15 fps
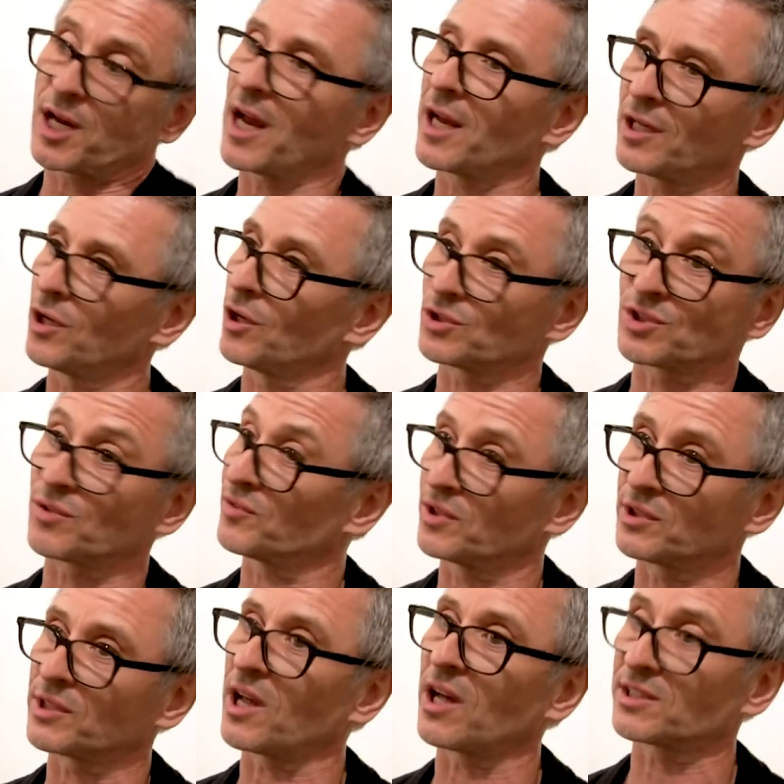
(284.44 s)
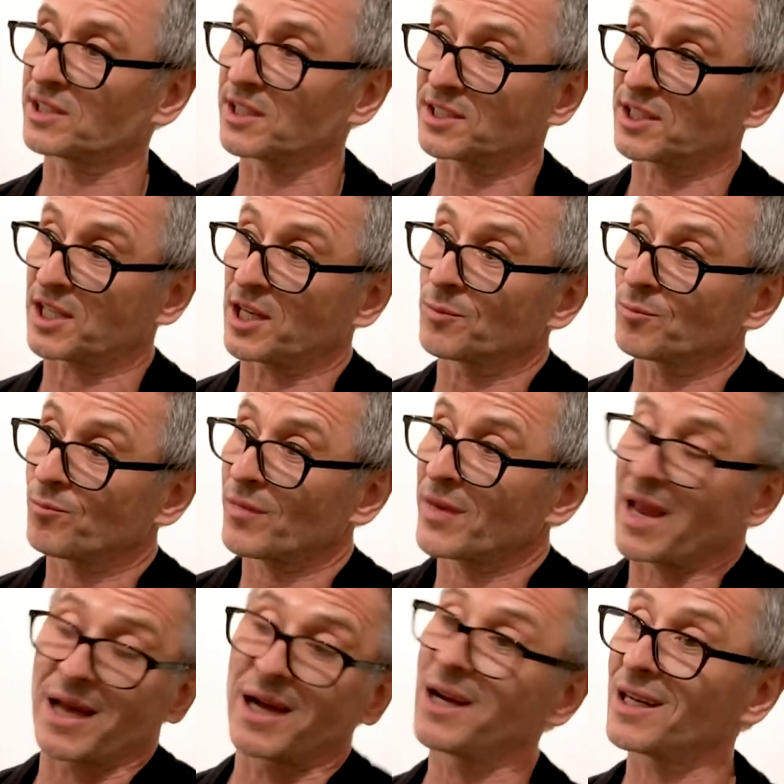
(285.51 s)
lots of good artists here.
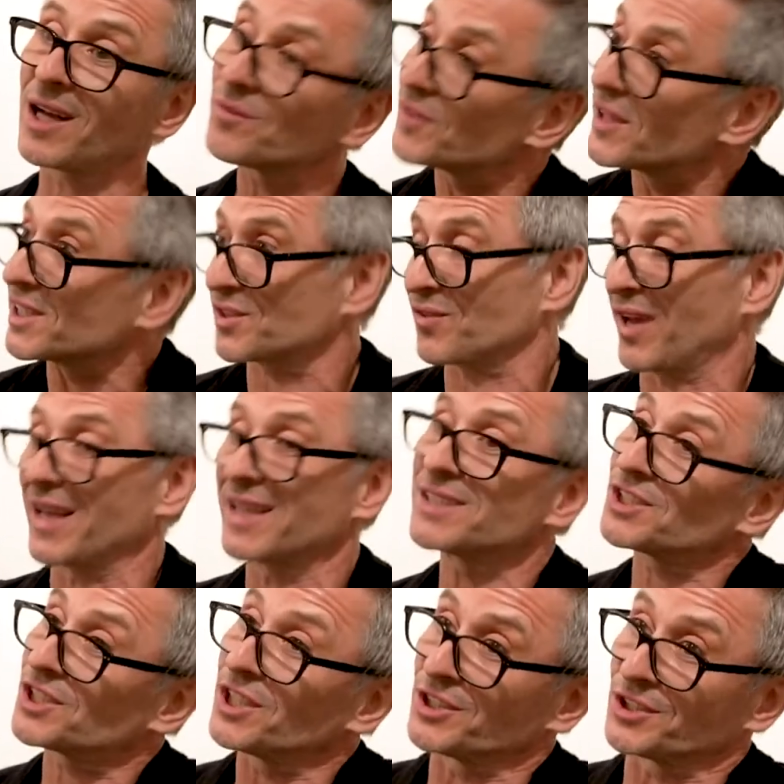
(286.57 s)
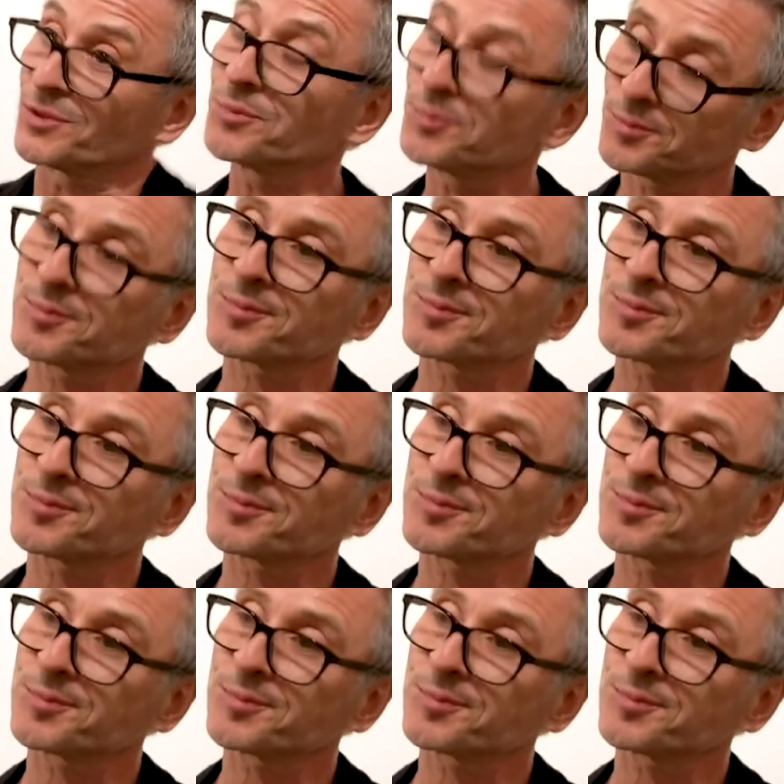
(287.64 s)
I love this fair, it's good.